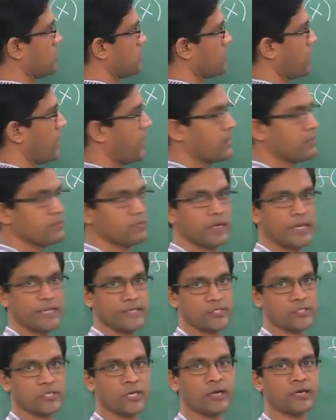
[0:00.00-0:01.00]
Okay.
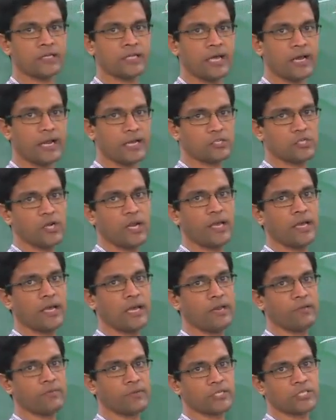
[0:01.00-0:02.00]
Instead, they are actually
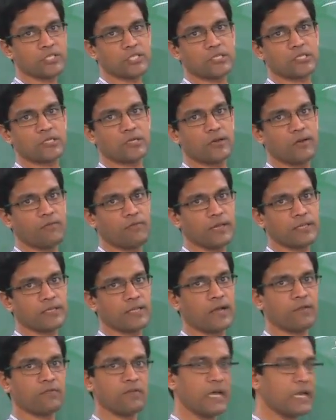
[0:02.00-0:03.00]
elements, well,
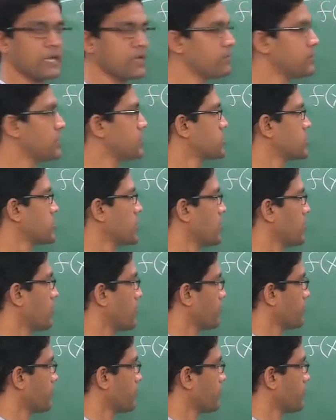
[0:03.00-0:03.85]
they're variables here.